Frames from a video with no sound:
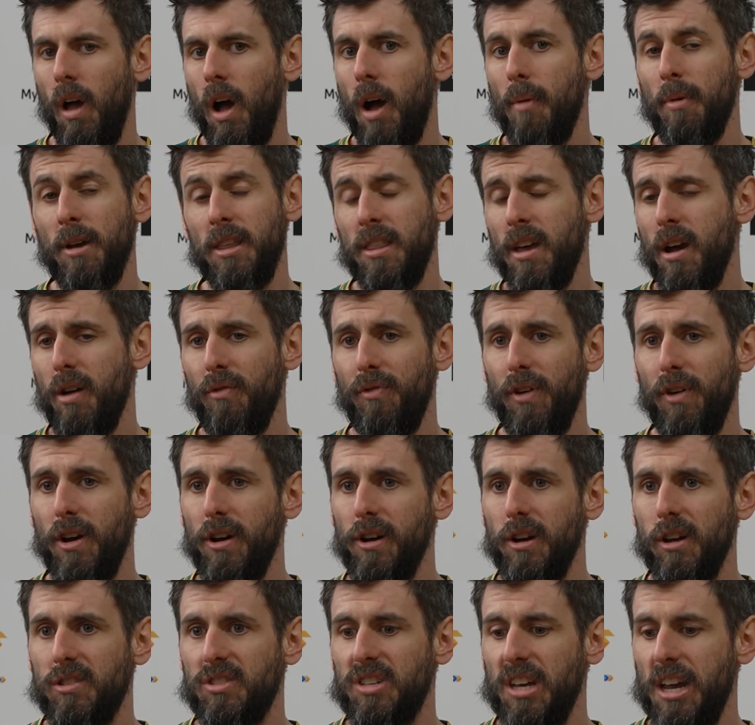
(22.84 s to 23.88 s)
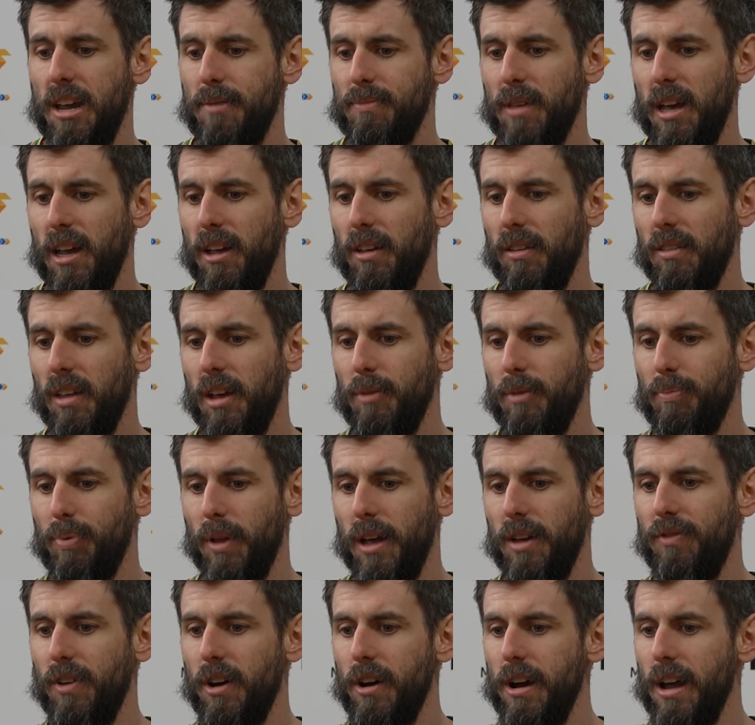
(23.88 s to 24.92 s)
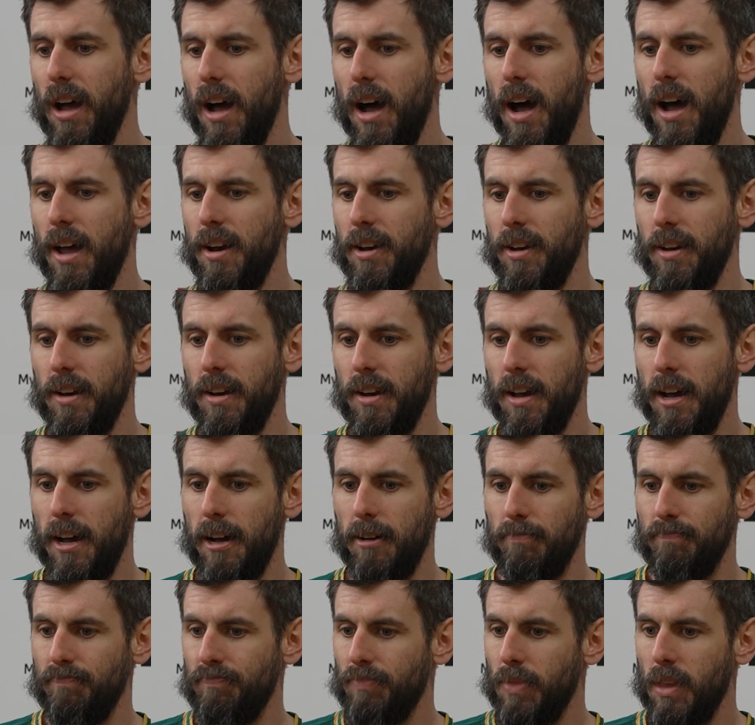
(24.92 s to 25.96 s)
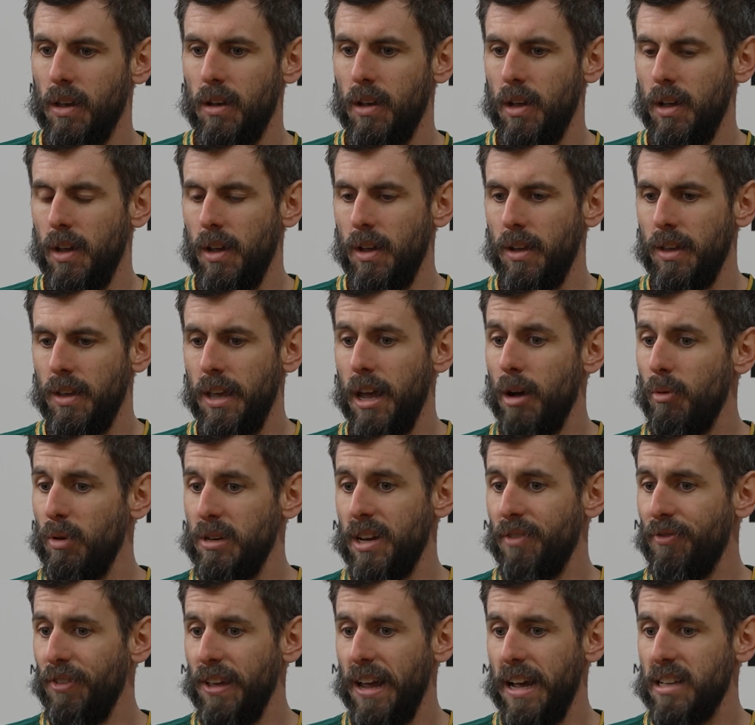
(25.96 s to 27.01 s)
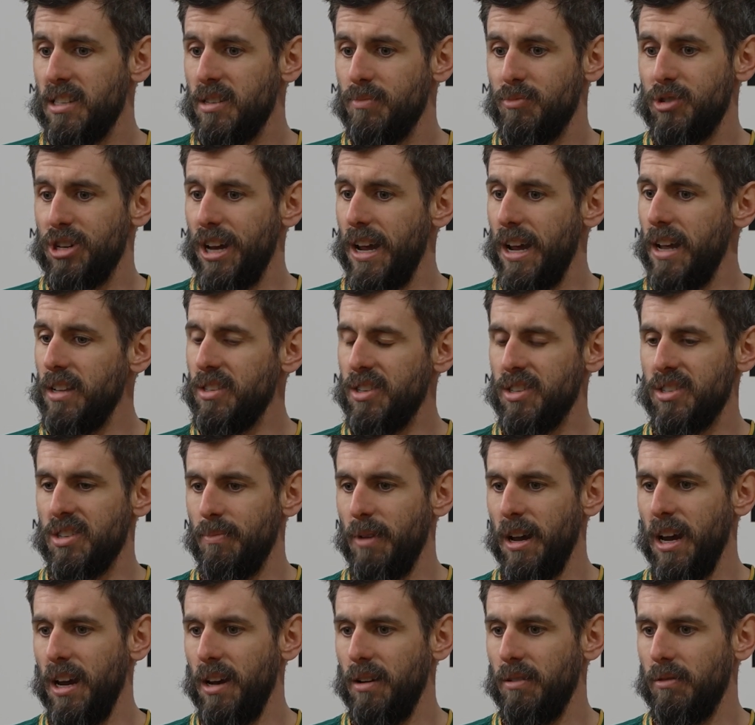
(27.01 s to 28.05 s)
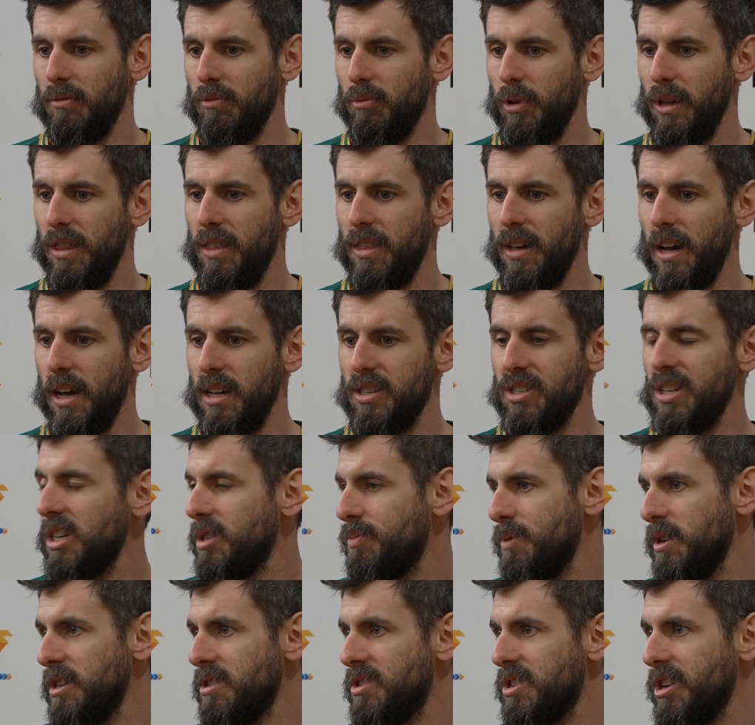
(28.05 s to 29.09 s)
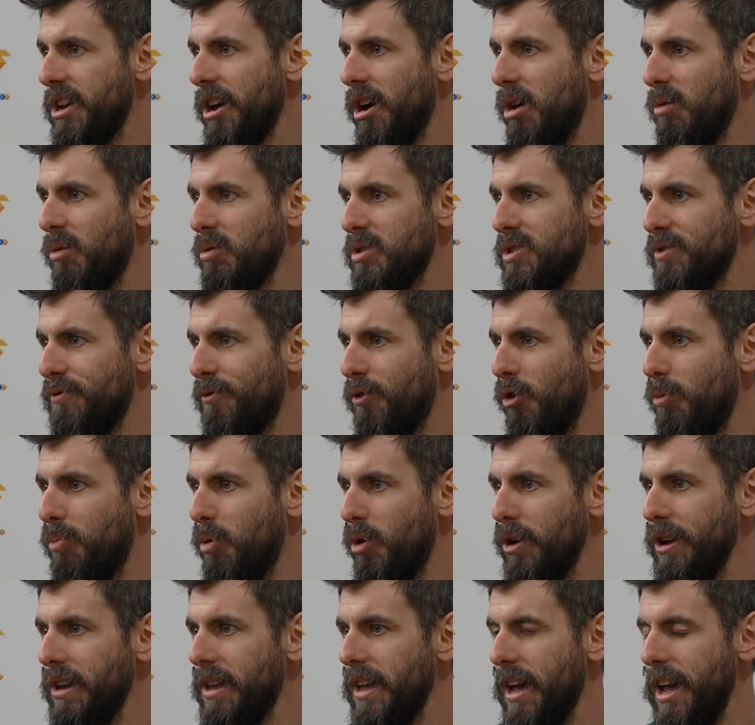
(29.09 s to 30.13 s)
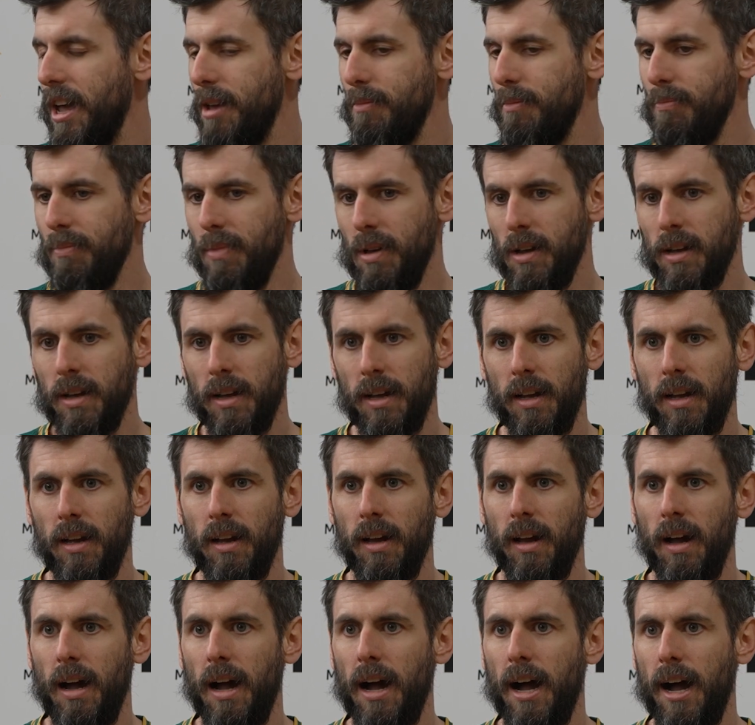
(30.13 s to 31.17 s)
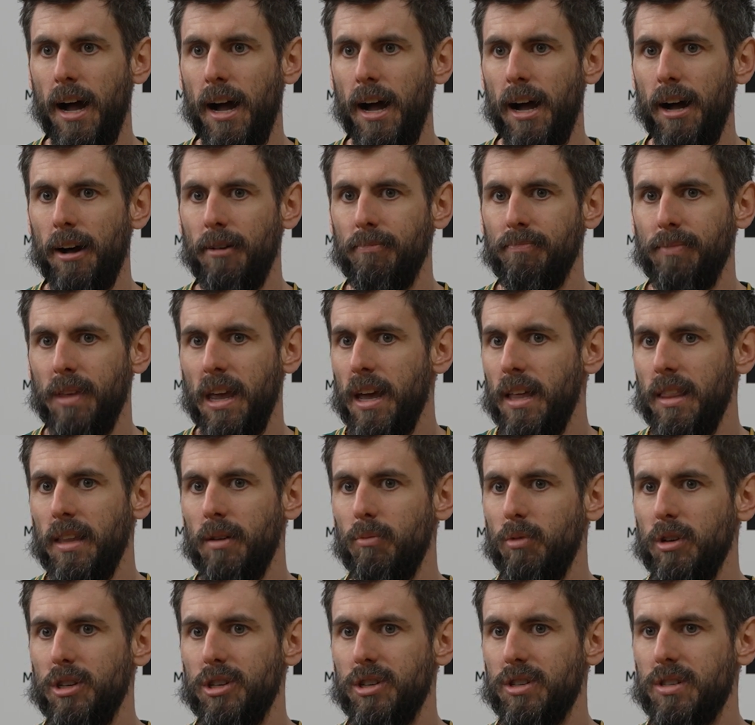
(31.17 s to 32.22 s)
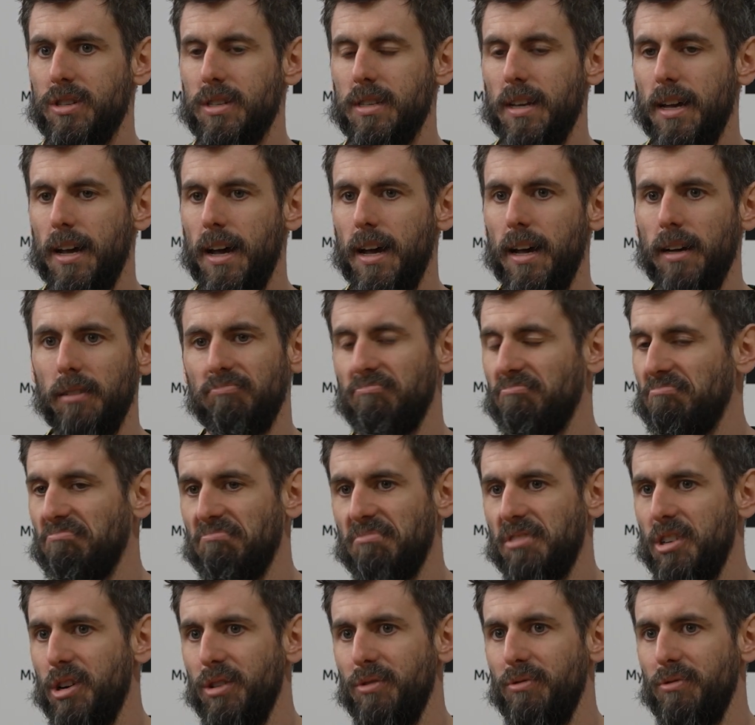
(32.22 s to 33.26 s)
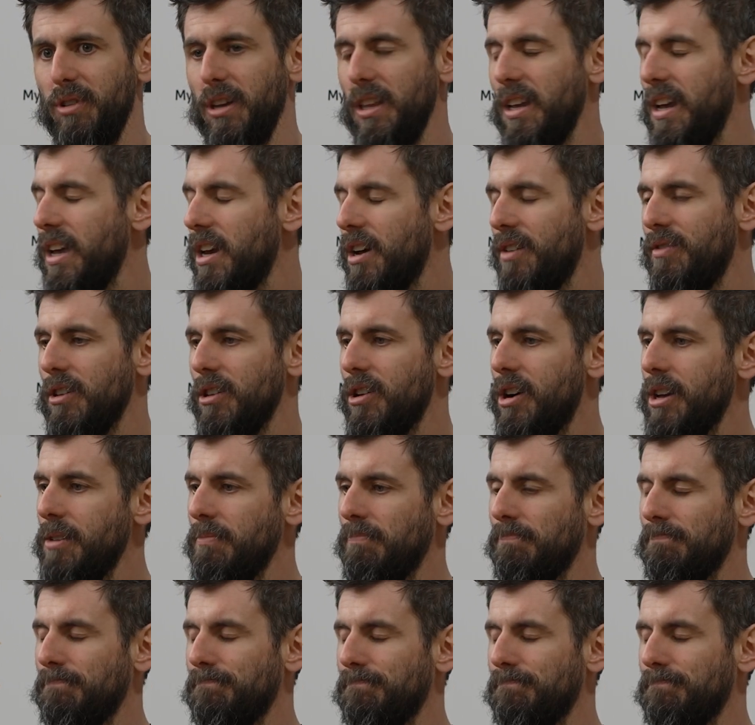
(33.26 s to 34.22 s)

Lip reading: I mean, they're a very good team. They played very hard, and yeah, we definitely had some chances. I mean, with 6 minutes to go, it was a 4-point game. Yeah, and then we just couldn't really get over the line.